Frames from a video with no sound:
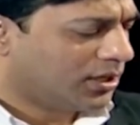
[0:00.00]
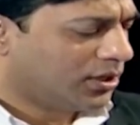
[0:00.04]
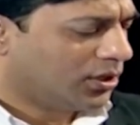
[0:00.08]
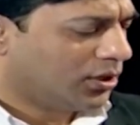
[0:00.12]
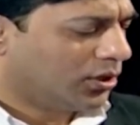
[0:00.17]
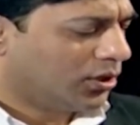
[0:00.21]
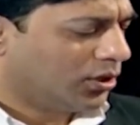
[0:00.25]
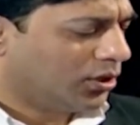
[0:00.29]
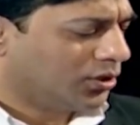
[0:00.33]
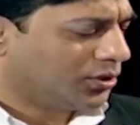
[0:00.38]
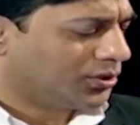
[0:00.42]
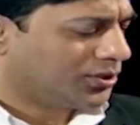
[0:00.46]

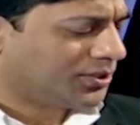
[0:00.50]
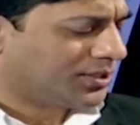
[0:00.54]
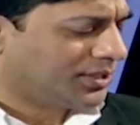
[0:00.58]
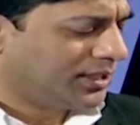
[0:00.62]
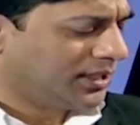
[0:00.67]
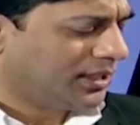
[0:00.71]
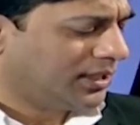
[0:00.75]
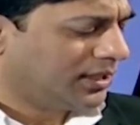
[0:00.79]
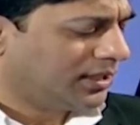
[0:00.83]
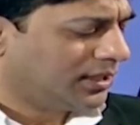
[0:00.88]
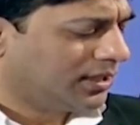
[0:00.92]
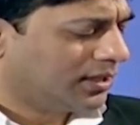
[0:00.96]
Or
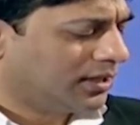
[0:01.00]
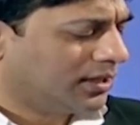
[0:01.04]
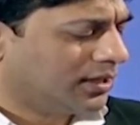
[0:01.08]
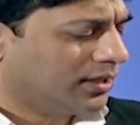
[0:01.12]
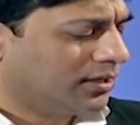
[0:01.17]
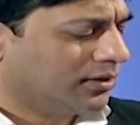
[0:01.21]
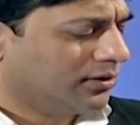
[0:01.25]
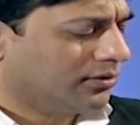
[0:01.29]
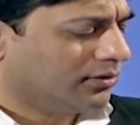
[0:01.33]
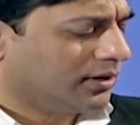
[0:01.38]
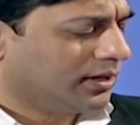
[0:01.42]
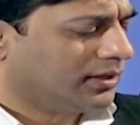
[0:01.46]
C,
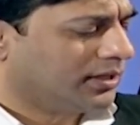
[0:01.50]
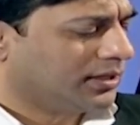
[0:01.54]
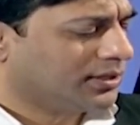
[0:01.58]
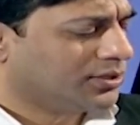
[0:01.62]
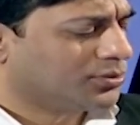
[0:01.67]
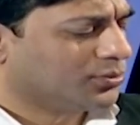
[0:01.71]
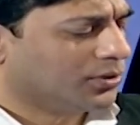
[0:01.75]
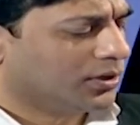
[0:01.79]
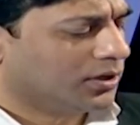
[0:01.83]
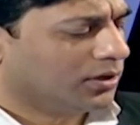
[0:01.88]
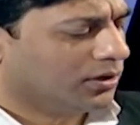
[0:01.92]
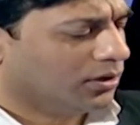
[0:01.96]
ratings
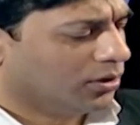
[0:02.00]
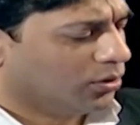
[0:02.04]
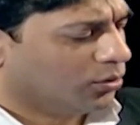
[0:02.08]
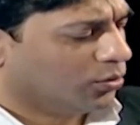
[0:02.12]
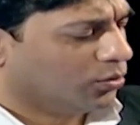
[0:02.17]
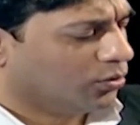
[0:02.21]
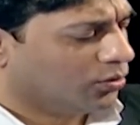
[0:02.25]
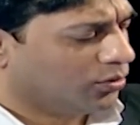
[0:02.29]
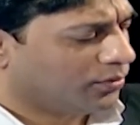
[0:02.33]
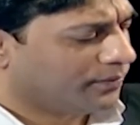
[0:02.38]
were low.